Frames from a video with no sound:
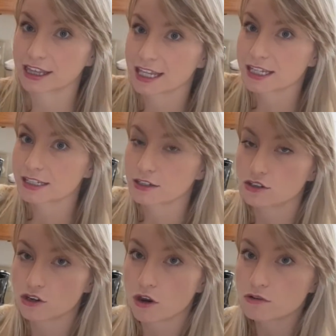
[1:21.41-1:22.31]
this,
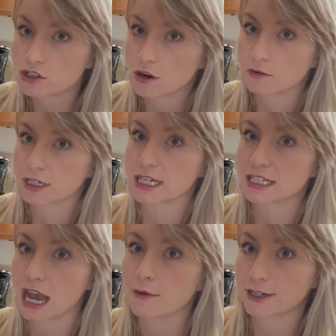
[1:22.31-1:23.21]
no joke, is
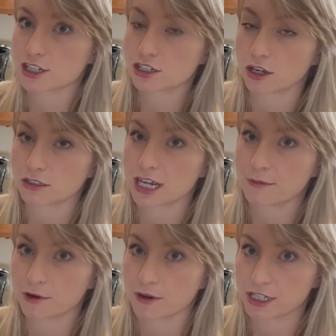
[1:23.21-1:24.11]
how much salt I'm
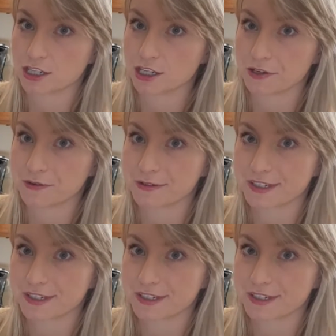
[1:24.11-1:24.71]
going to use.